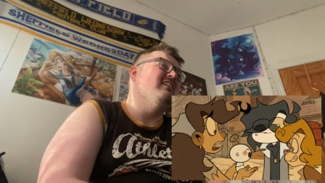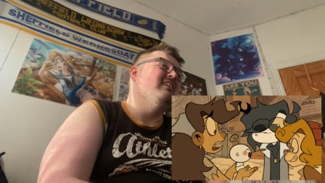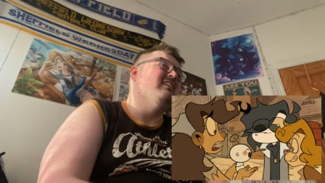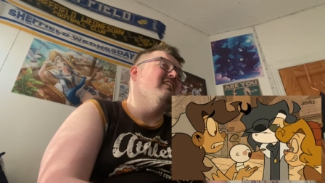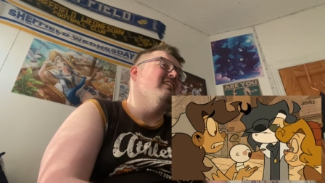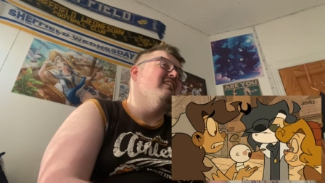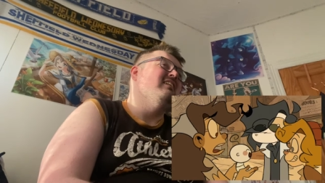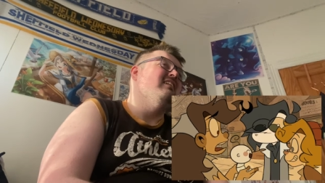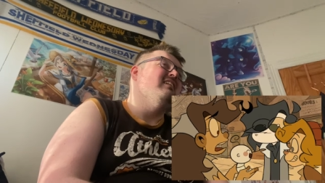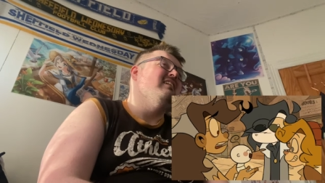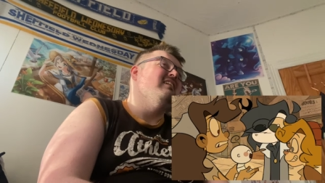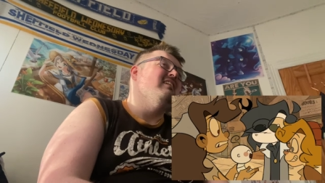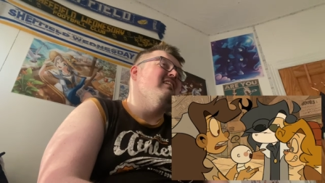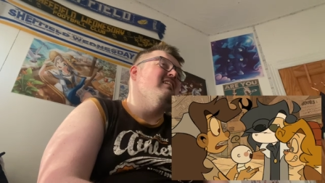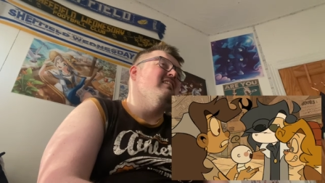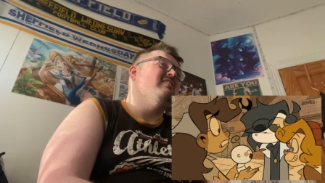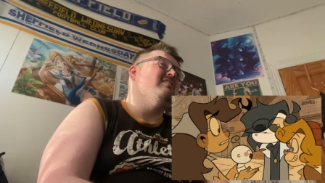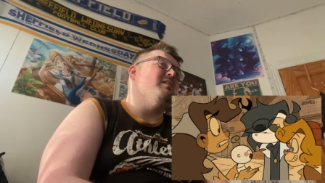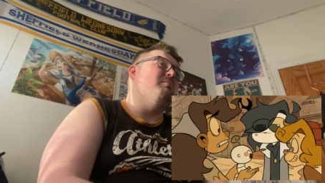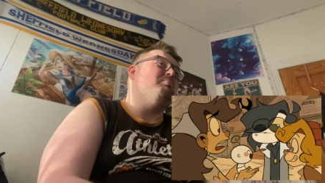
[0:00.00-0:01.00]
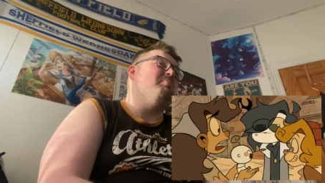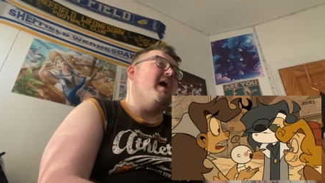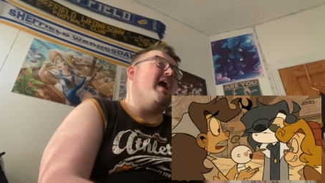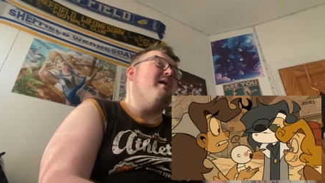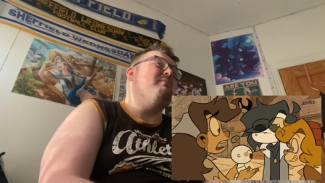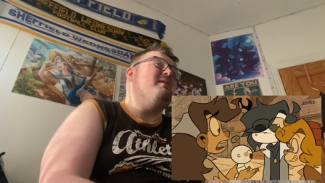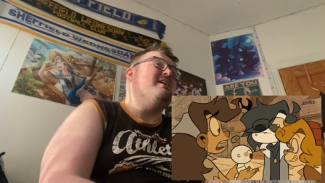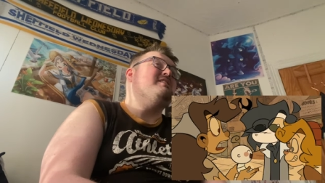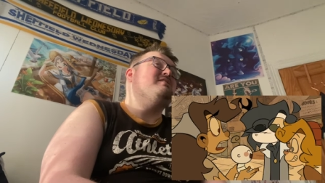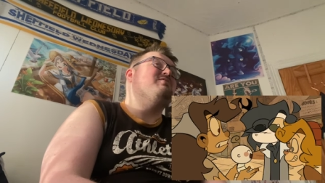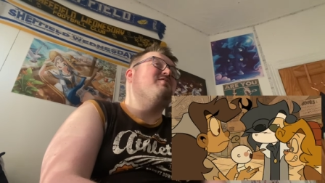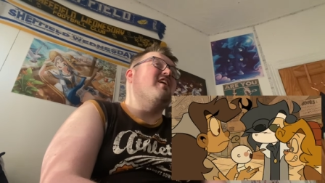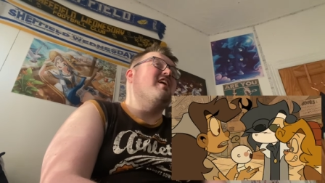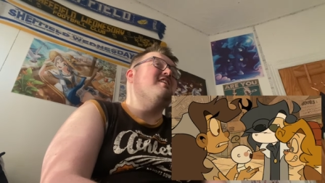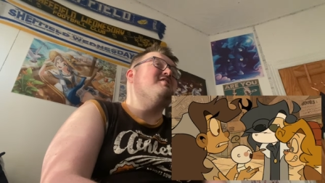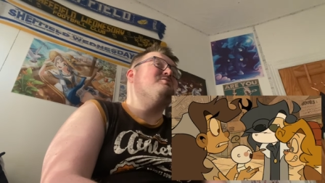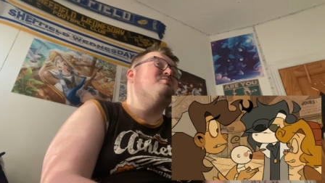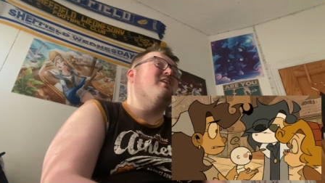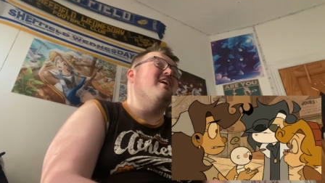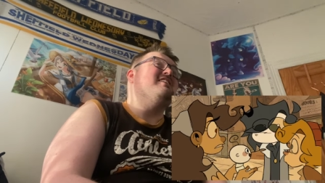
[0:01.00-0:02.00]
All right, the baby's
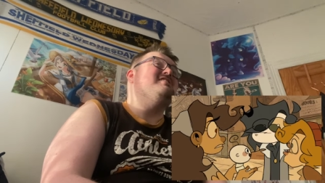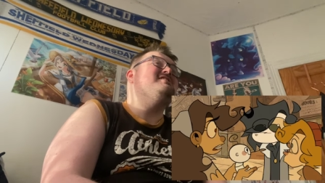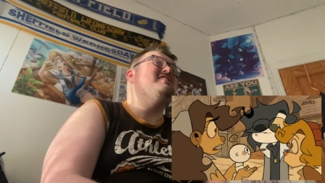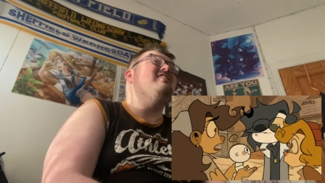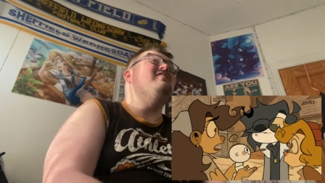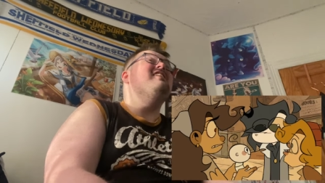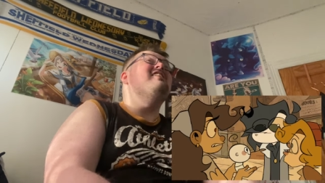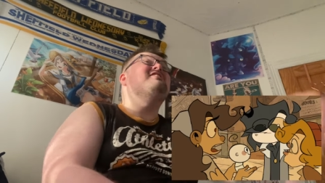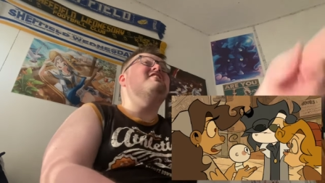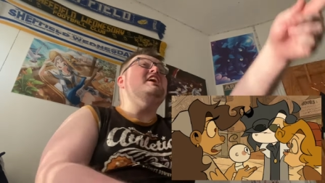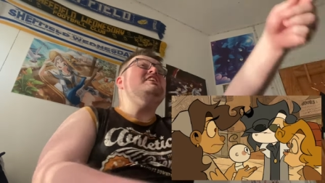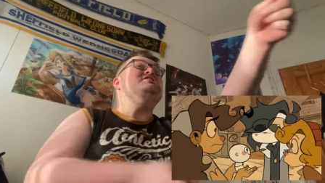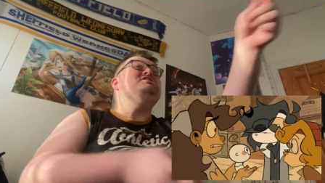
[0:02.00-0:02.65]
first words. Look at